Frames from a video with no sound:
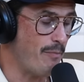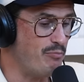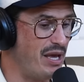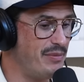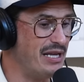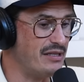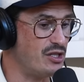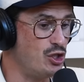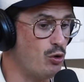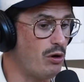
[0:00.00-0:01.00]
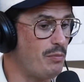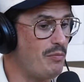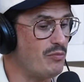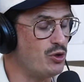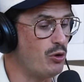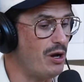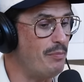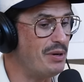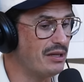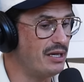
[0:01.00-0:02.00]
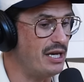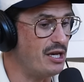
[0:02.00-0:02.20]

Maybe it's your your ability